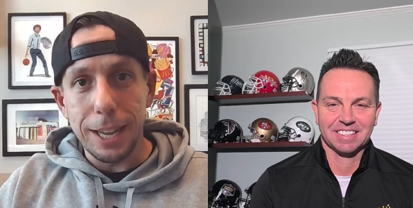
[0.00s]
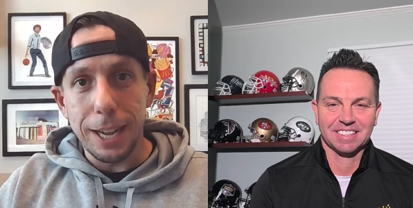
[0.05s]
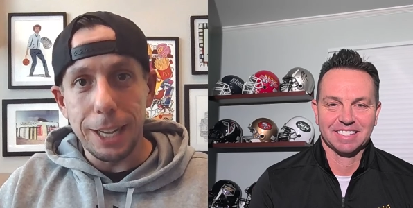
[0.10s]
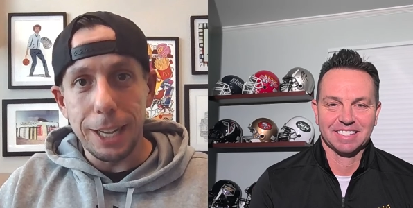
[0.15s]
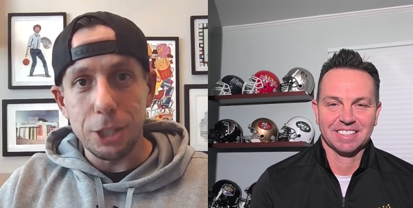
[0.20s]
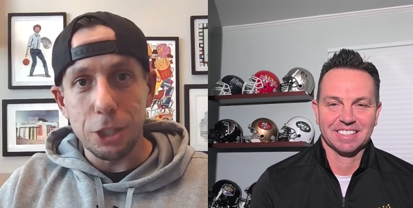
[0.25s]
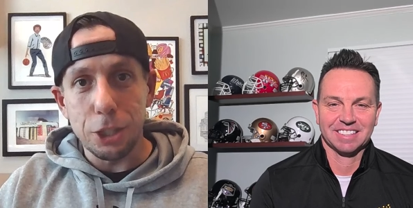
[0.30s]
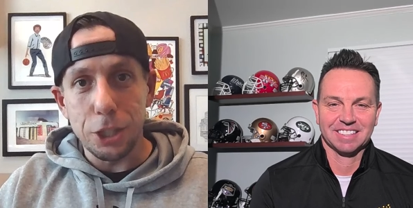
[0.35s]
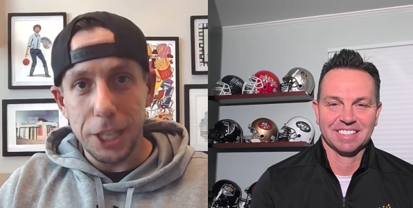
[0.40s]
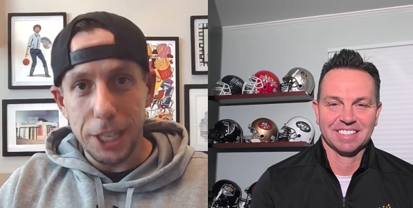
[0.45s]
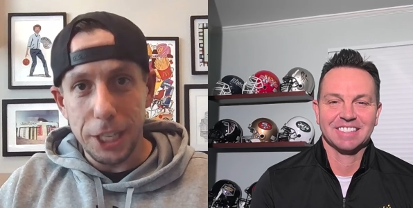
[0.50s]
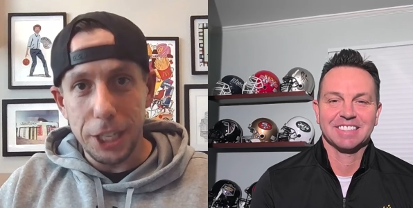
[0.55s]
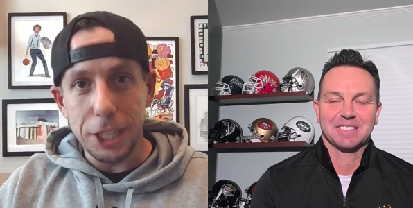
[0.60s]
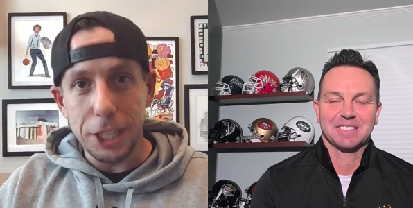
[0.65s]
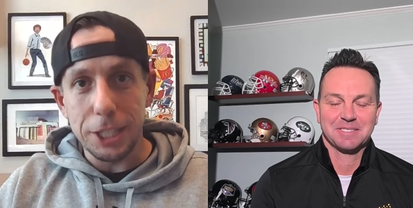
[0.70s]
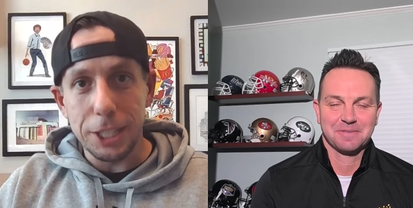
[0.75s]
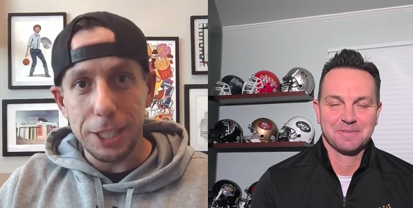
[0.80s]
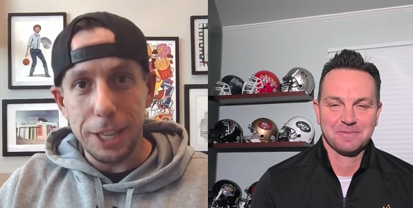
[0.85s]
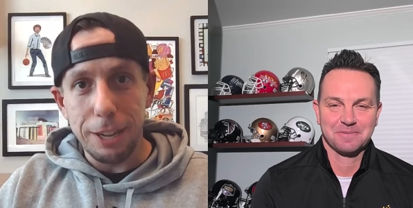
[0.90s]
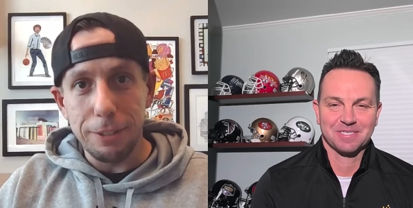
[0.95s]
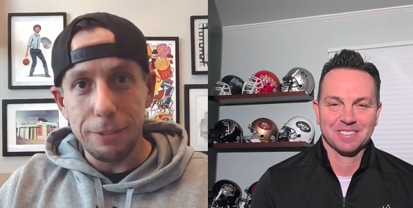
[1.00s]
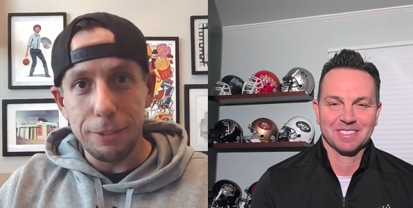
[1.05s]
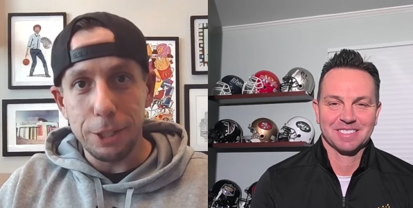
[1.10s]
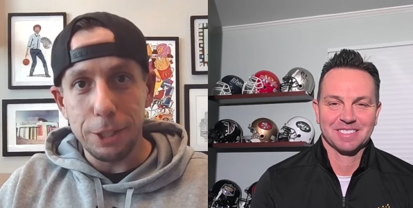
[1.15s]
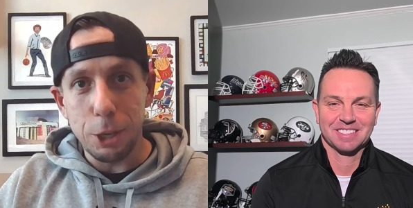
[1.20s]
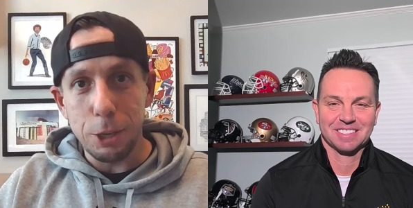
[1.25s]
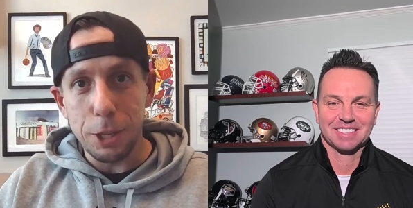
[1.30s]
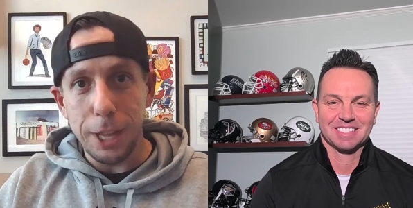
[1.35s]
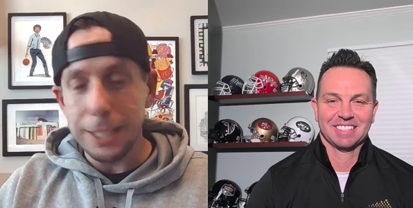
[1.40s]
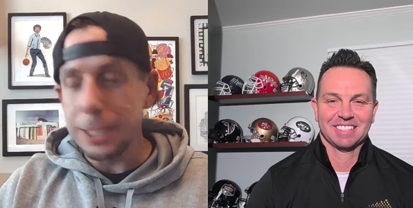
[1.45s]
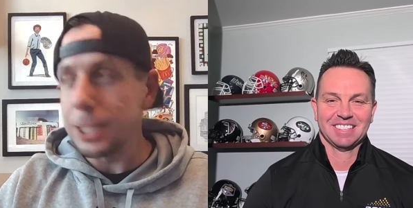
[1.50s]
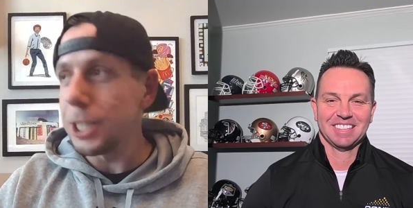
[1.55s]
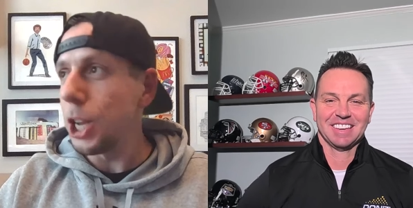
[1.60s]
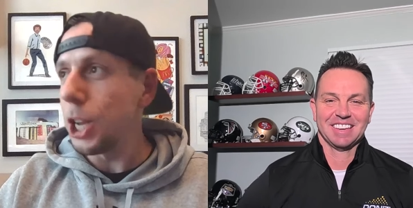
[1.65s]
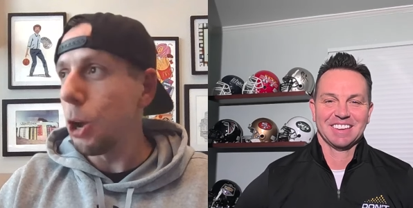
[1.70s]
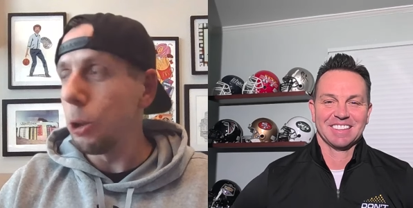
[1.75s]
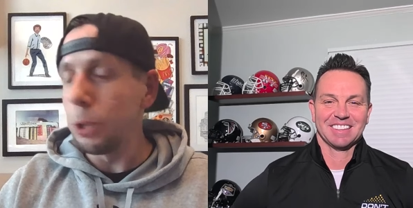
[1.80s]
Speaker 1: uh, strategic stuff. So that's the yeah.